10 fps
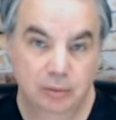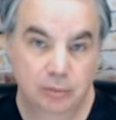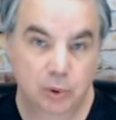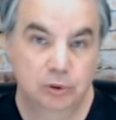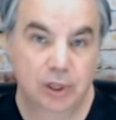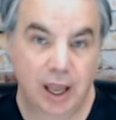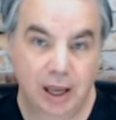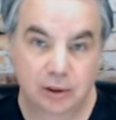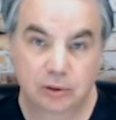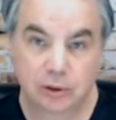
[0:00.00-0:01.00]
Most
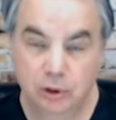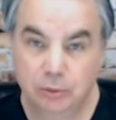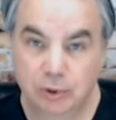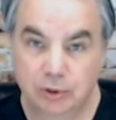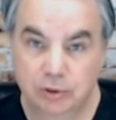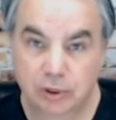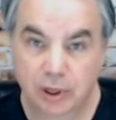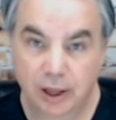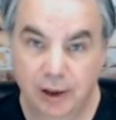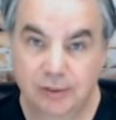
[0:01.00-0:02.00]
adult humans
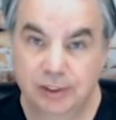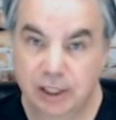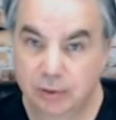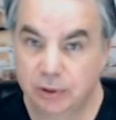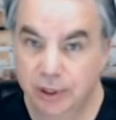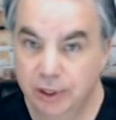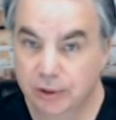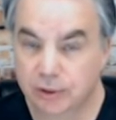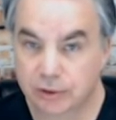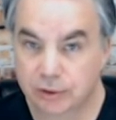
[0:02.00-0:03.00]
have several
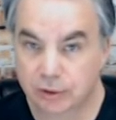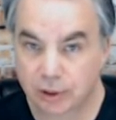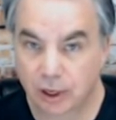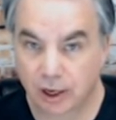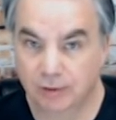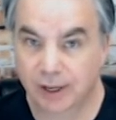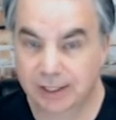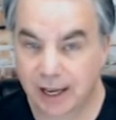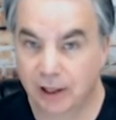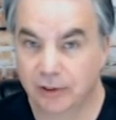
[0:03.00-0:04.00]
years of
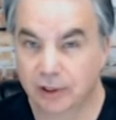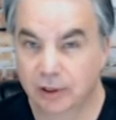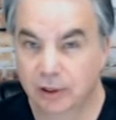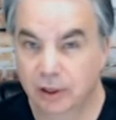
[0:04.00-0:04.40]
vitality.